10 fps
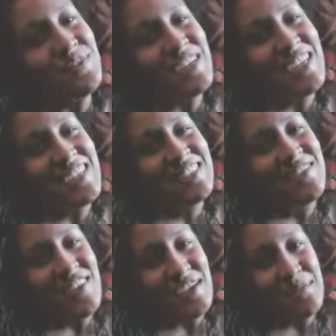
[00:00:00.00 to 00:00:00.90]

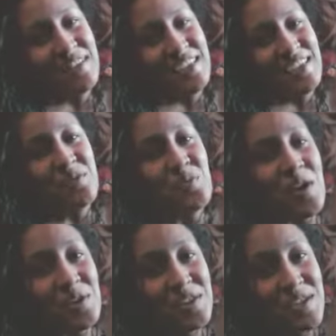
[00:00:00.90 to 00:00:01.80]
Greetings, family.
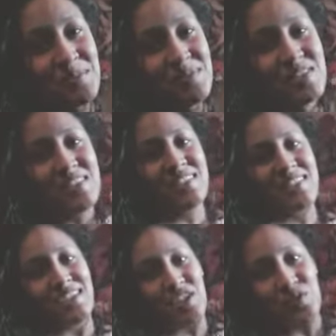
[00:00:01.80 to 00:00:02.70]
Welcome to the
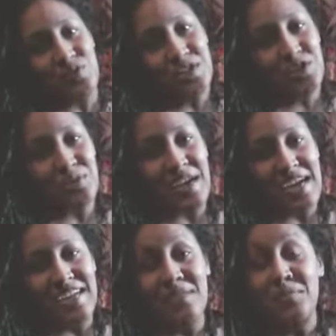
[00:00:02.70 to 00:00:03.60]
Sankofa
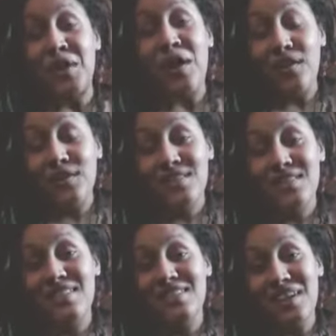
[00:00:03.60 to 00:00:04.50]
Shrine. I'm your
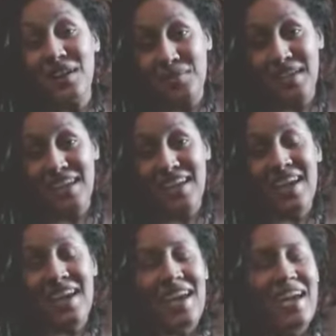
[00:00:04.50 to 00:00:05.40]
host, Tatami,
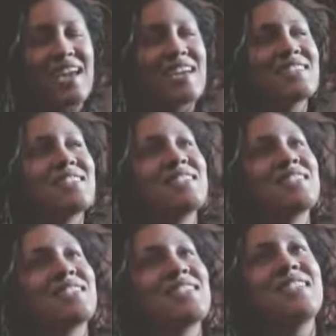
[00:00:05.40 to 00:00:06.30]
and
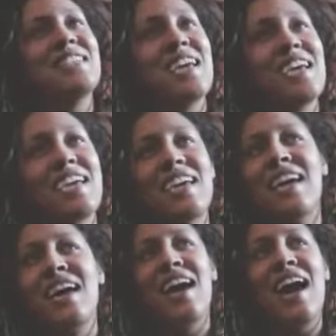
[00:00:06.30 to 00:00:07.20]
today
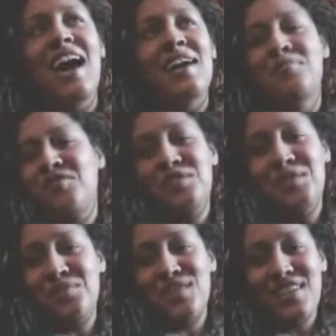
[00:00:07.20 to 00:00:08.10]
I'm
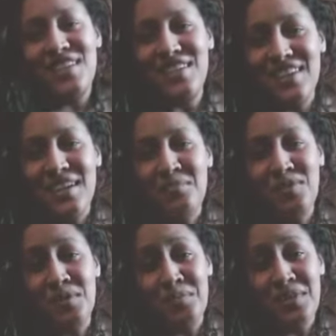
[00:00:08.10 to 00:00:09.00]
feeling really good. I'm
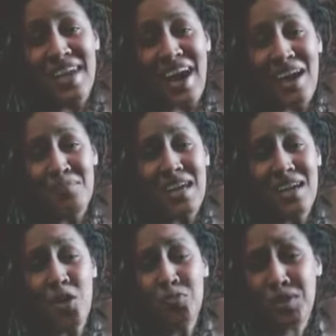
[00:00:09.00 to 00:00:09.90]
feeling pretty happy. I
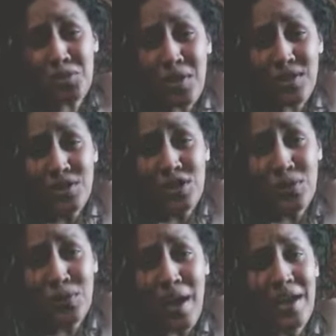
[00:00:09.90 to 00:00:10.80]
hope you are
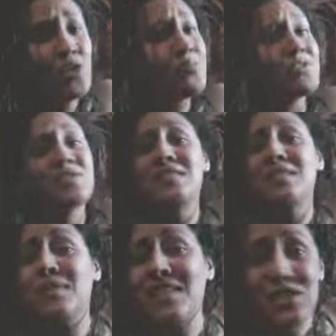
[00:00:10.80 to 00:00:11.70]
too. I hope your
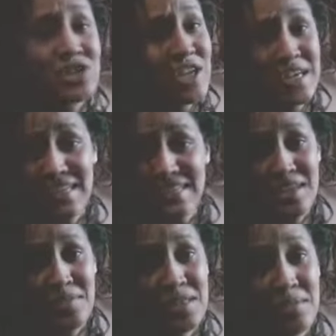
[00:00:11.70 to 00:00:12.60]
stimulus check has
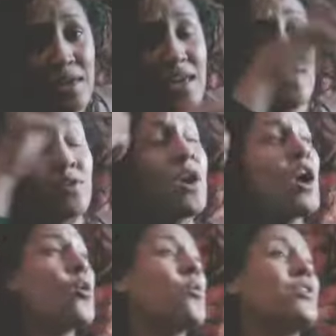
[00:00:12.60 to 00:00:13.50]
come in the mail,
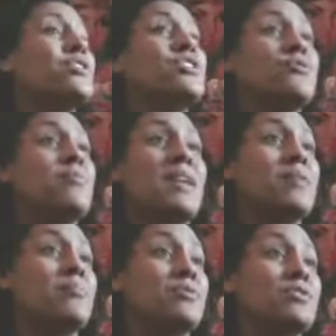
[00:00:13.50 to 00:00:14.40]
or you've been
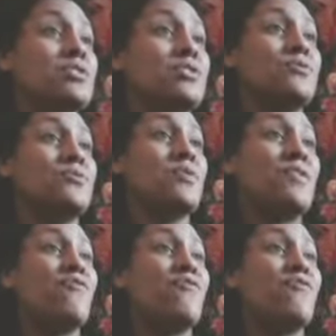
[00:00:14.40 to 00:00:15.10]
able to